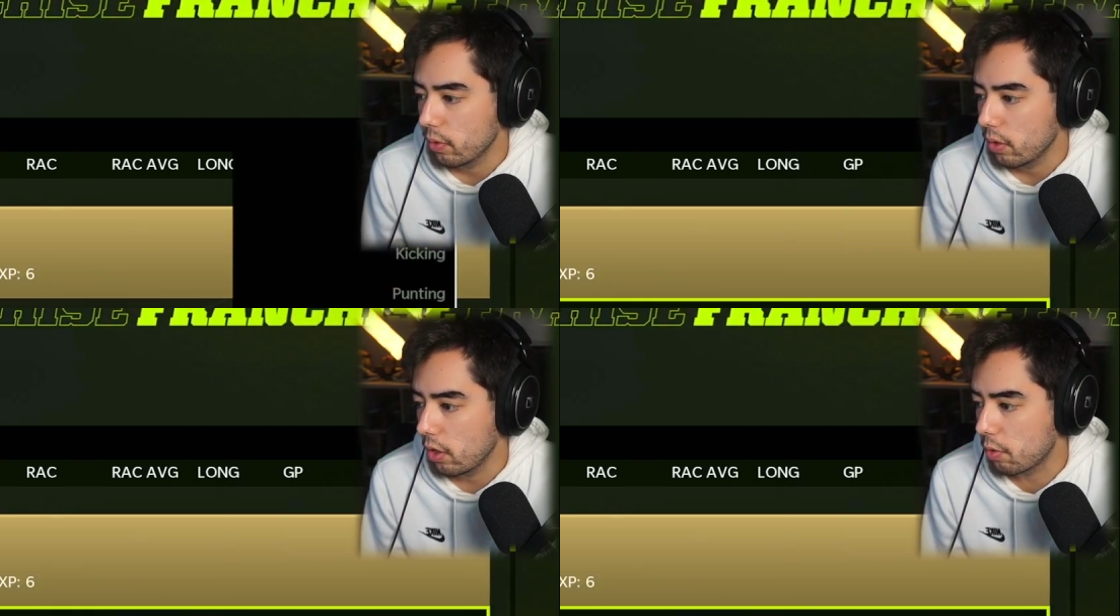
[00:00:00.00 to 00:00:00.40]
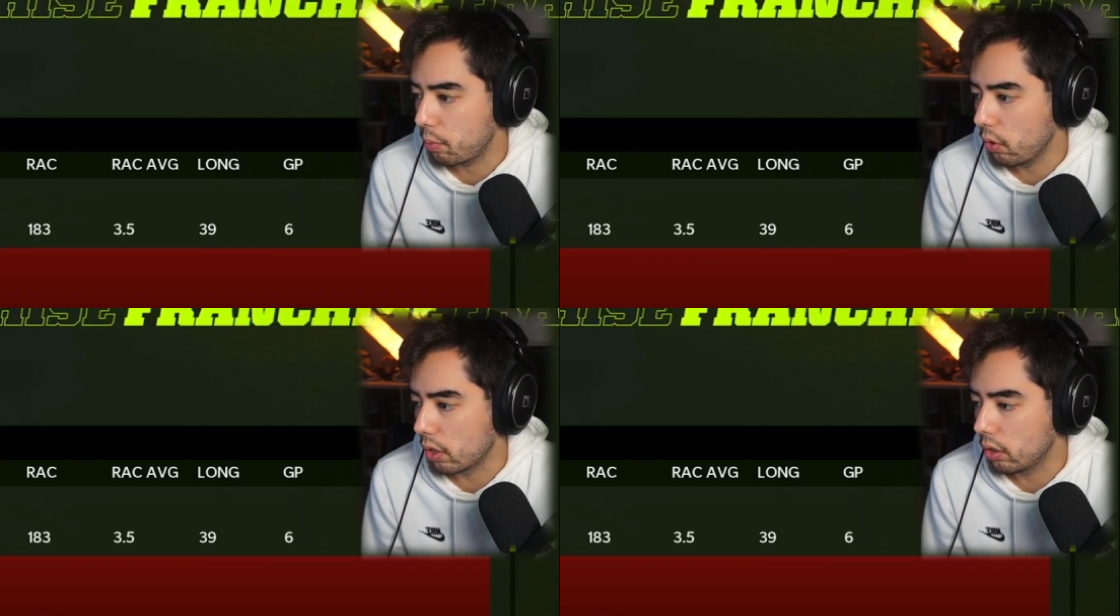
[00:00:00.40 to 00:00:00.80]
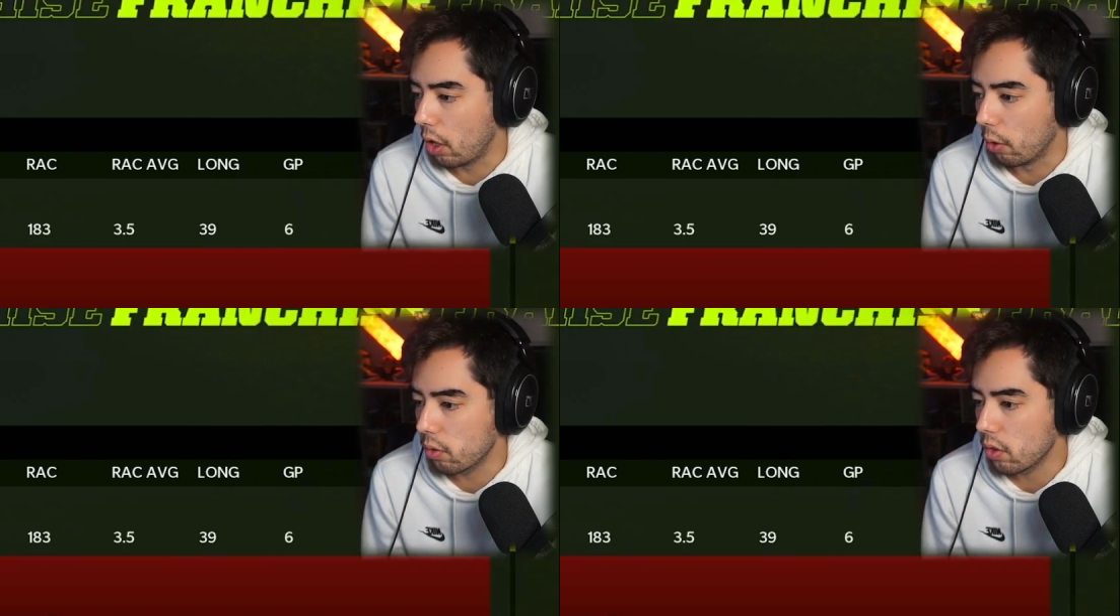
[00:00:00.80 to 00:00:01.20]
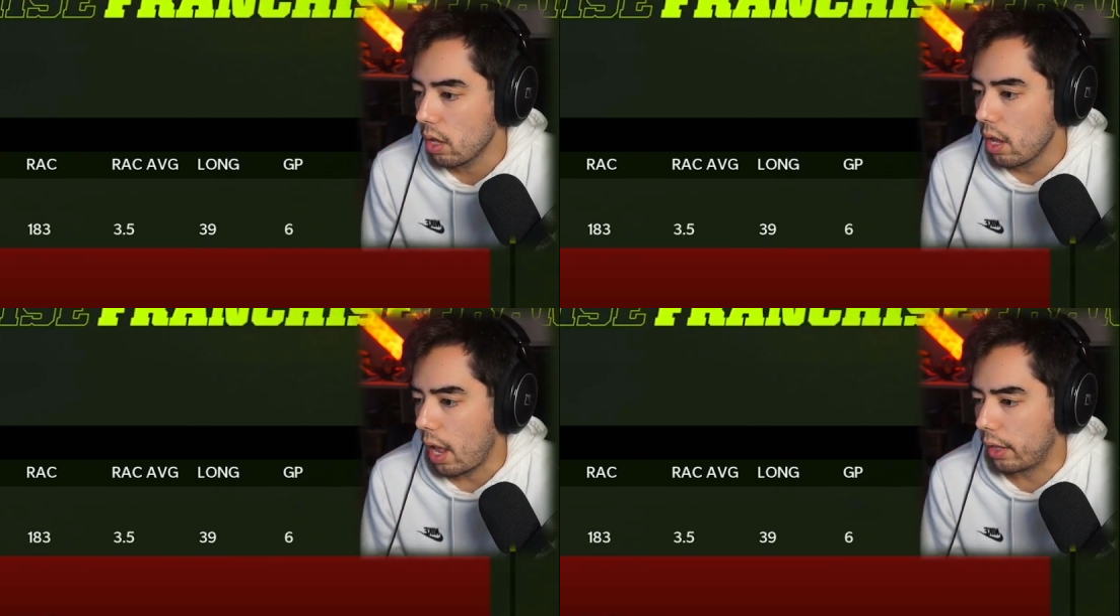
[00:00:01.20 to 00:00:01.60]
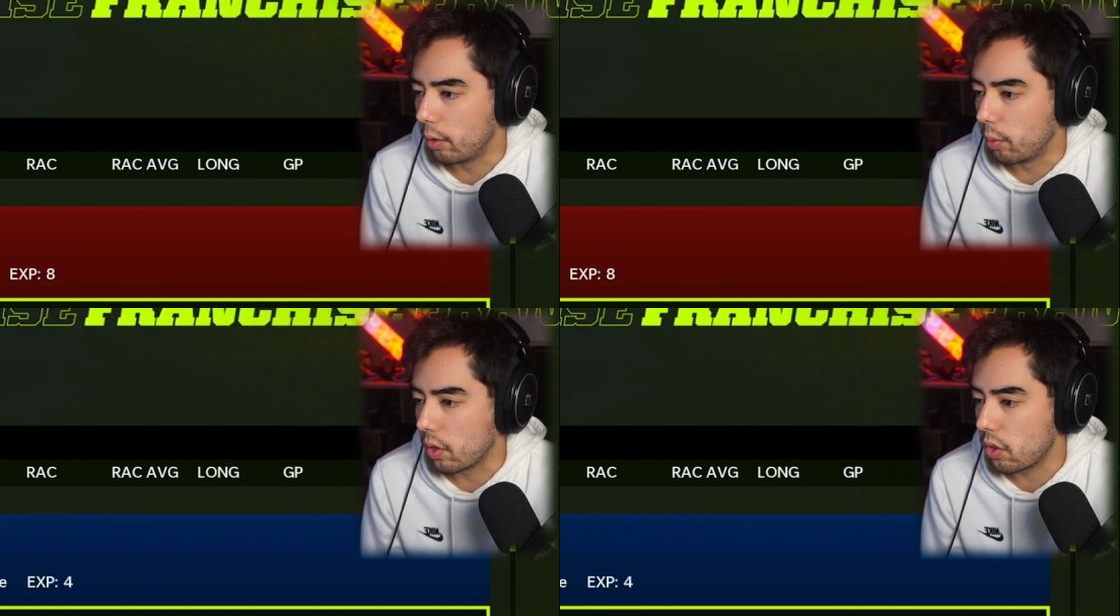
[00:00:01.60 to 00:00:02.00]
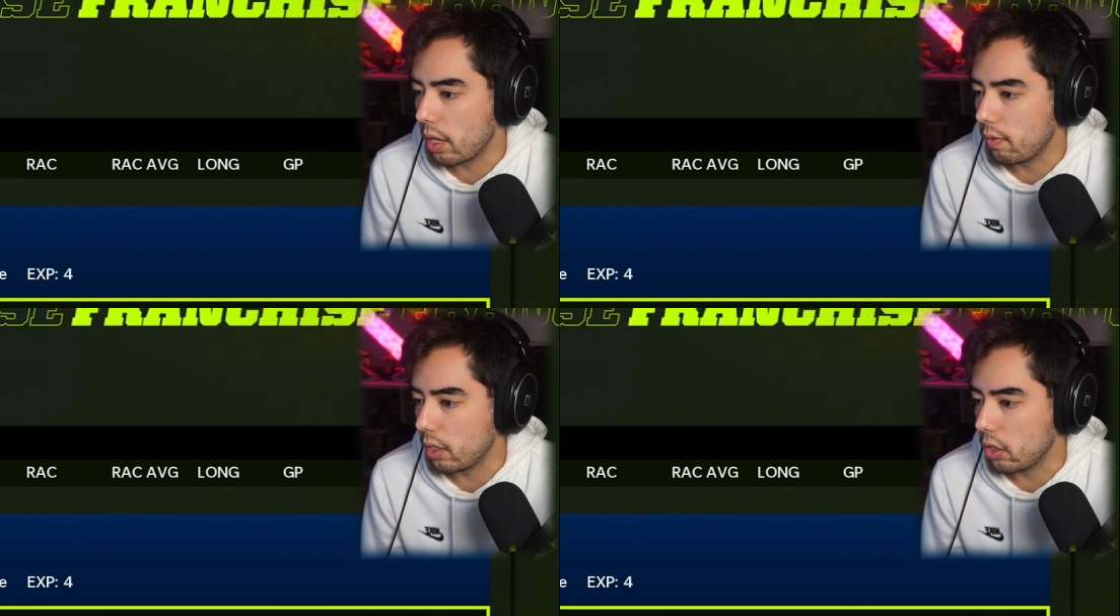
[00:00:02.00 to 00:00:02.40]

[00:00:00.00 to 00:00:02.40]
is pretty close. And then receiving